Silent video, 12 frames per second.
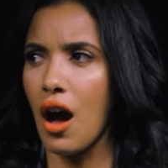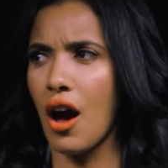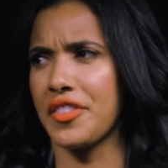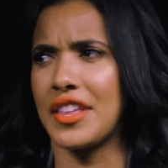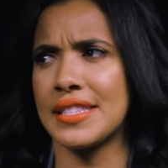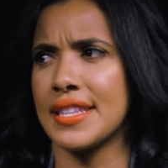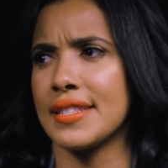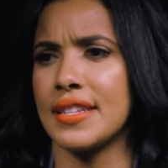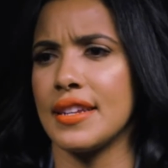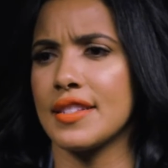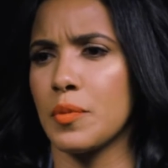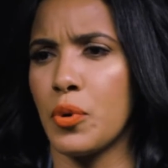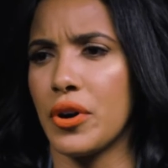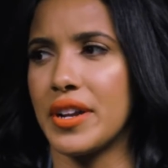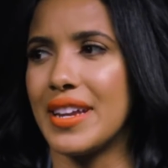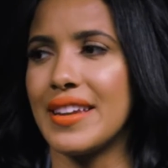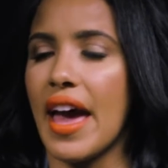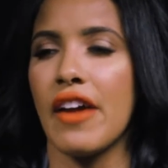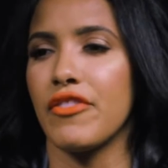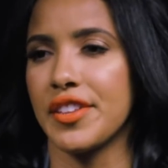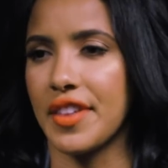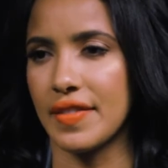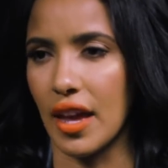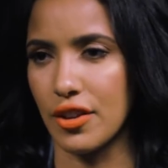Authenticity is important in
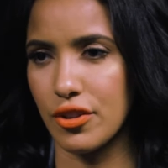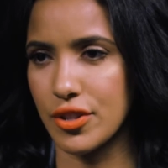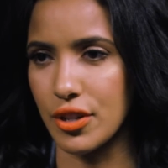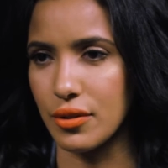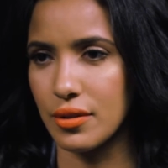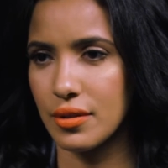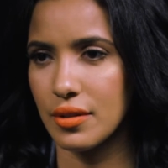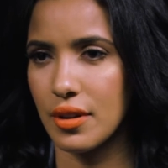everything that you do.